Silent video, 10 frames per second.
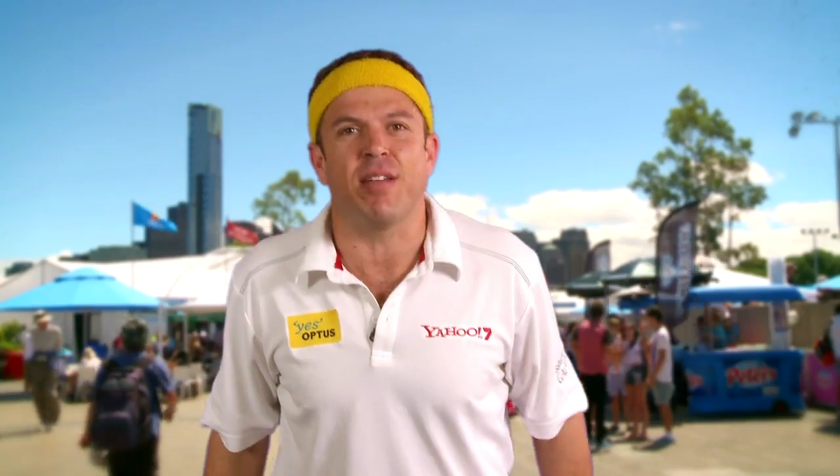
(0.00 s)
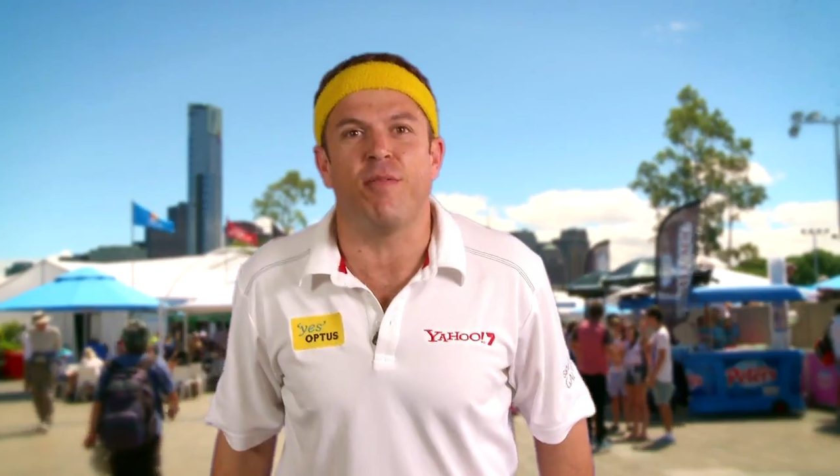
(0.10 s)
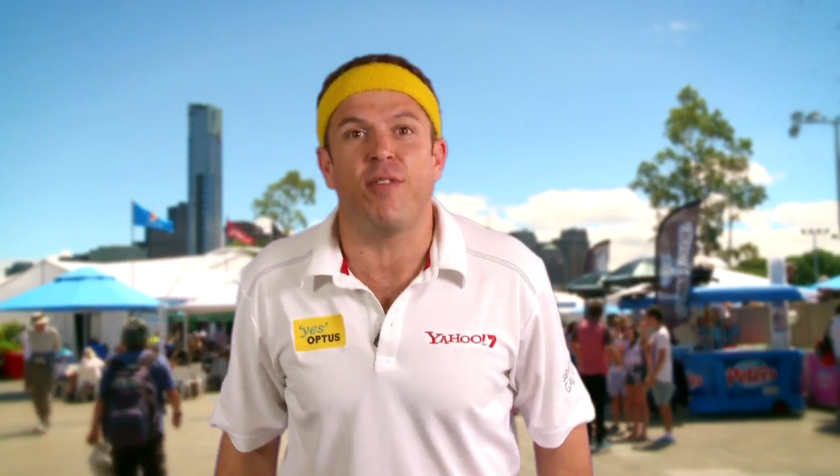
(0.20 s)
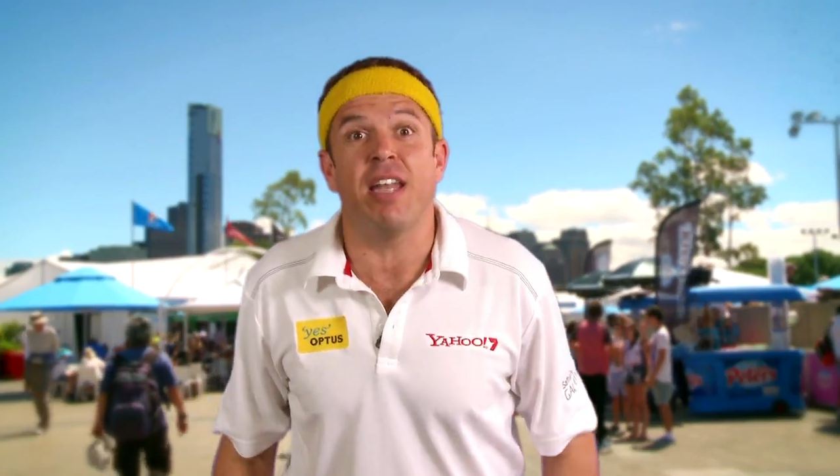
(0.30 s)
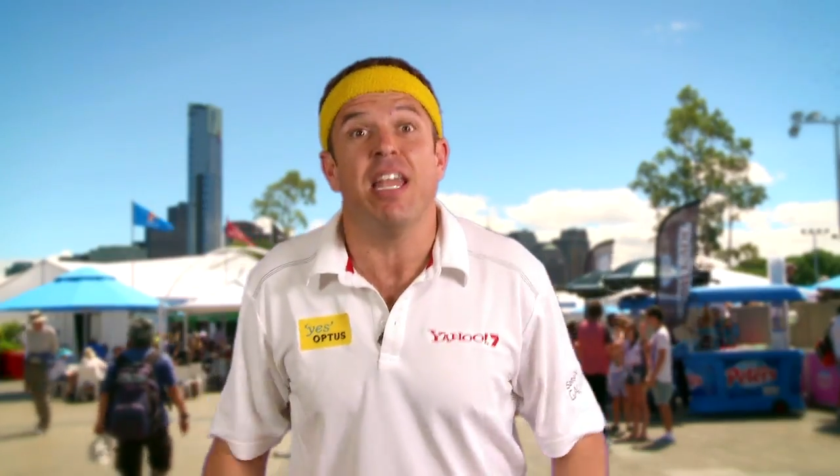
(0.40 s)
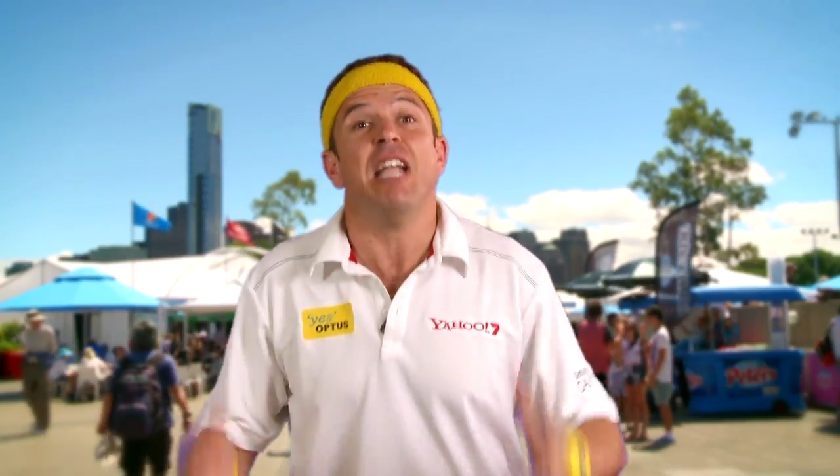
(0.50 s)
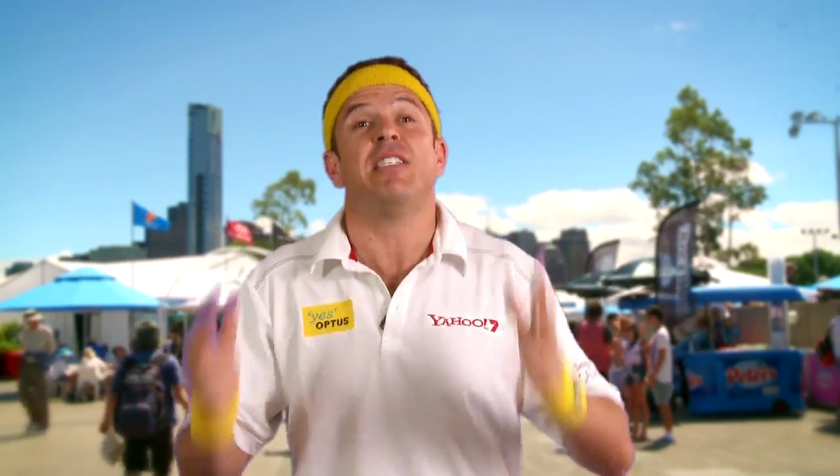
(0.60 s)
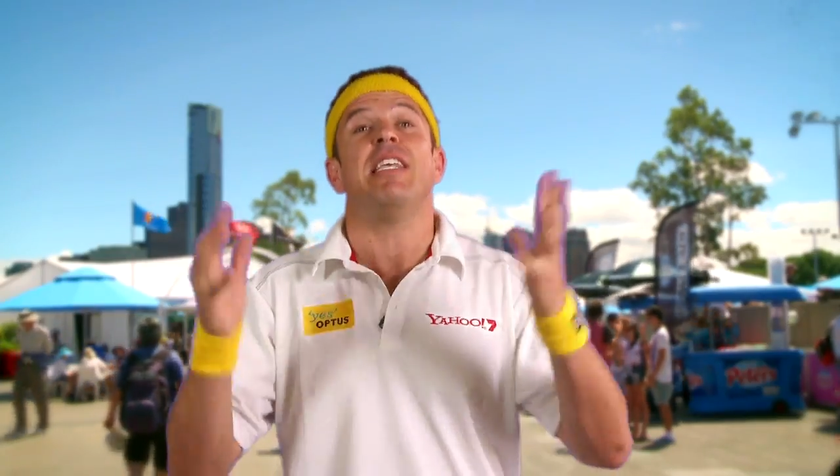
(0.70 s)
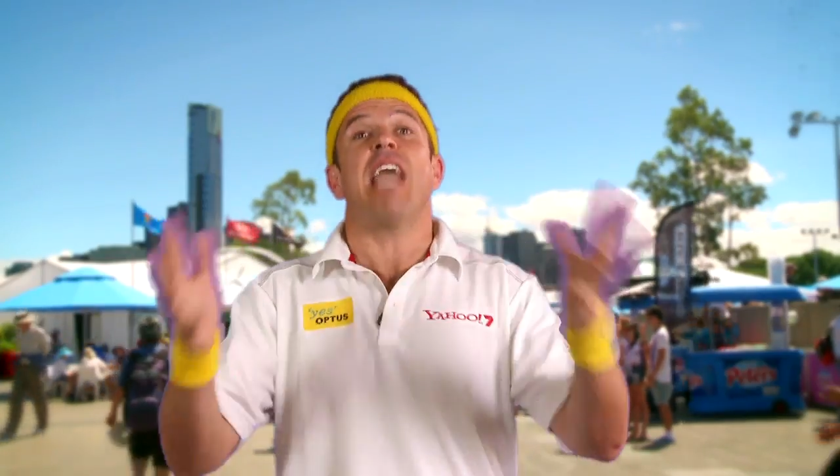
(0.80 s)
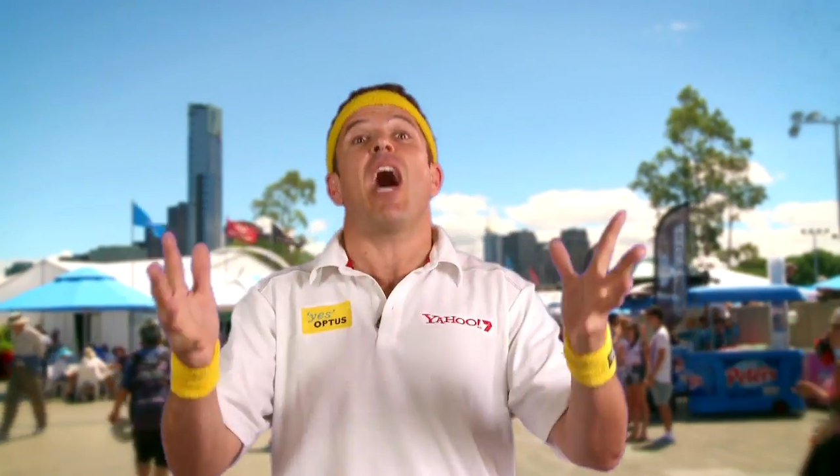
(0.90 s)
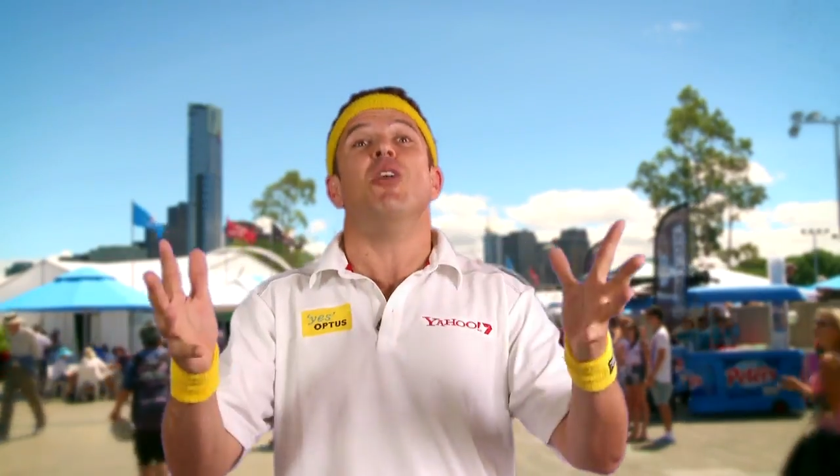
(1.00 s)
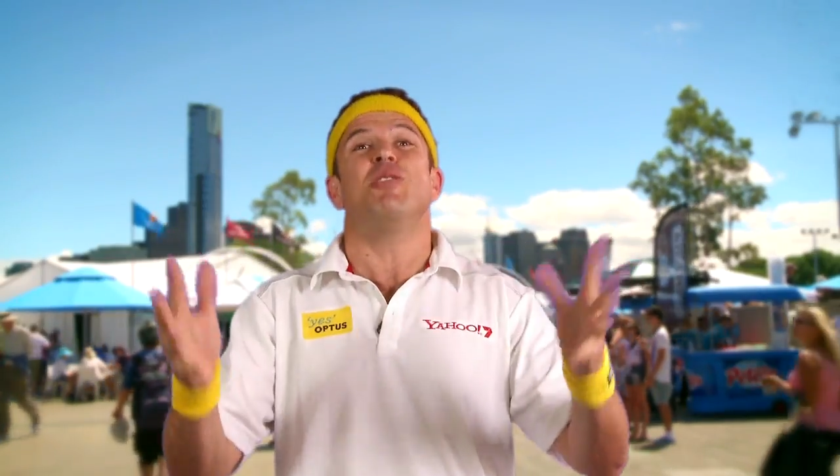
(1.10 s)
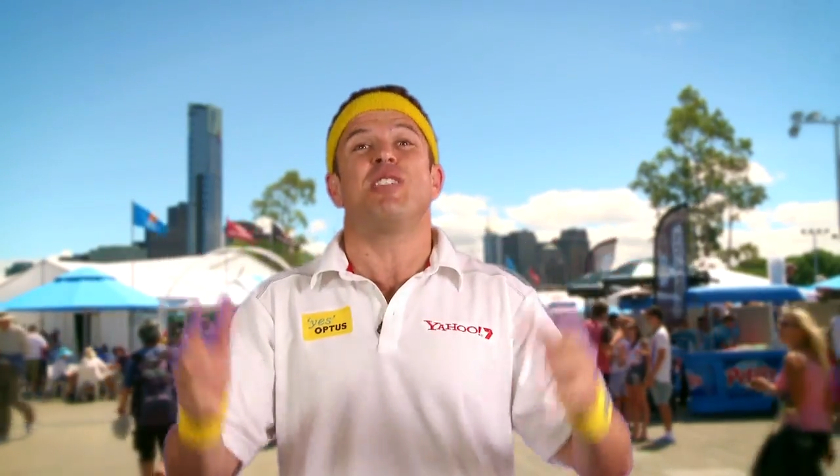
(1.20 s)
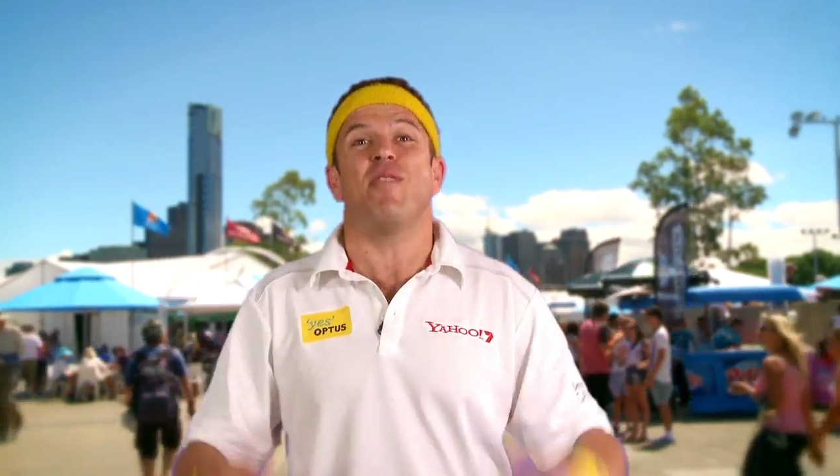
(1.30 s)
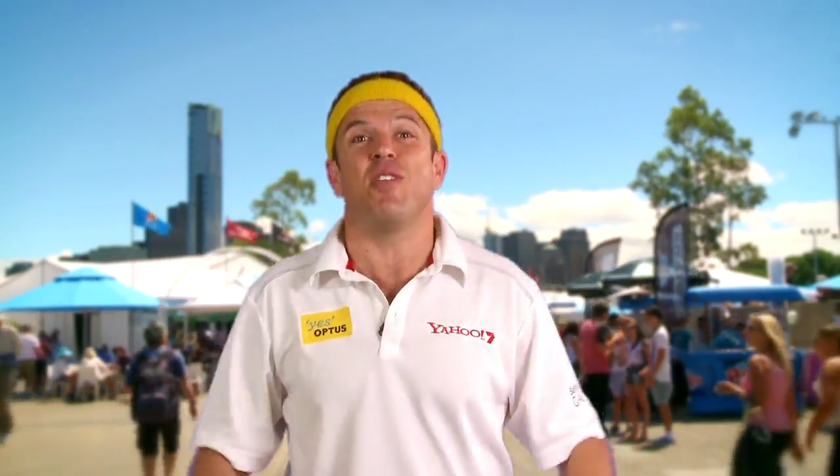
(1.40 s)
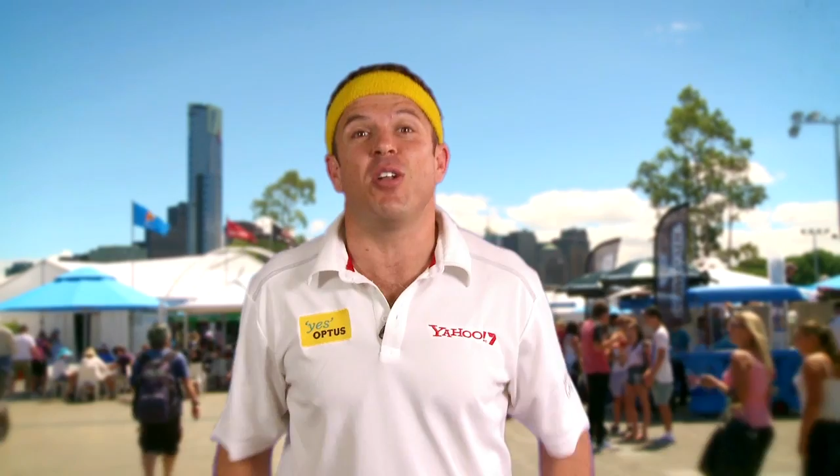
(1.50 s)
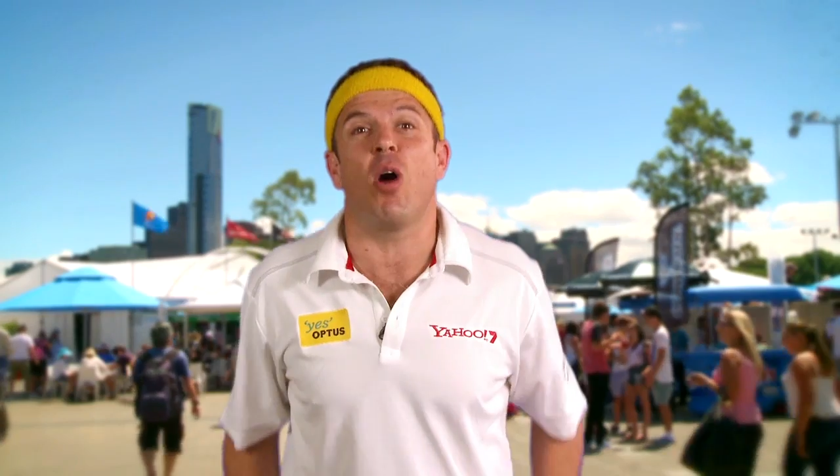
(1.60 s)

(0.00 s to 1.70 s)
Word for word: some fun. To Yahoo 7